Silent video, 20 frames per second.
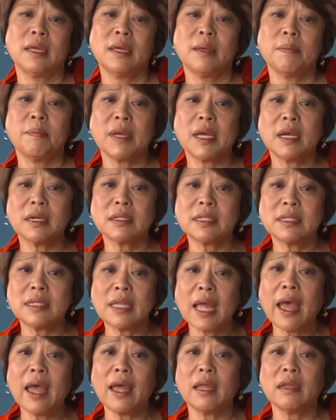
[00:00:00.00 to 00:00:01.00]
Because
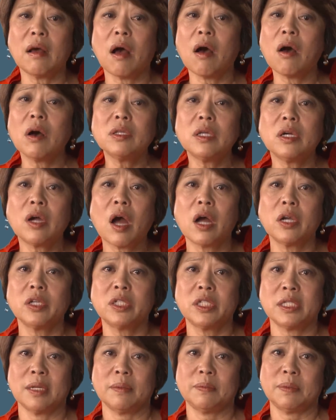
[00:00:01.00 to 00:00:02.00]
then all the
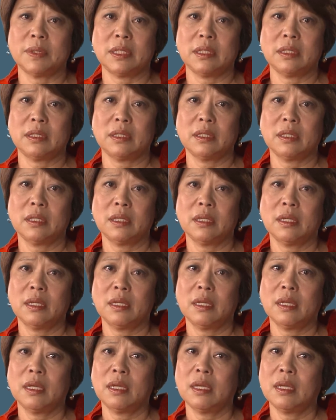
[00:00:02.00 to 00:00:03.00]
hardships
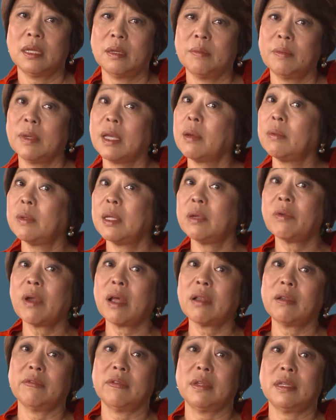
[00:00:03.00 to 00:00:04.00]
become
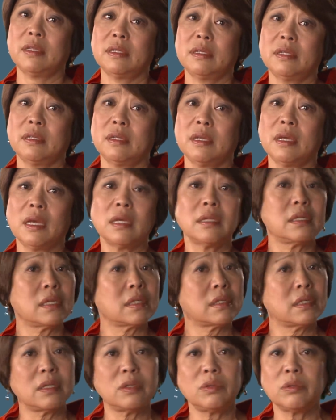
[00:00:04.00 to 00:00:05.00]
irrelevant. It's
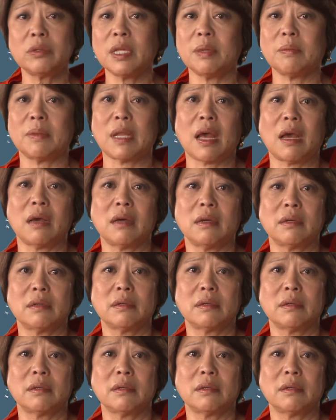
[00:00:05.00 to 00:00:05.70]
just a dream now.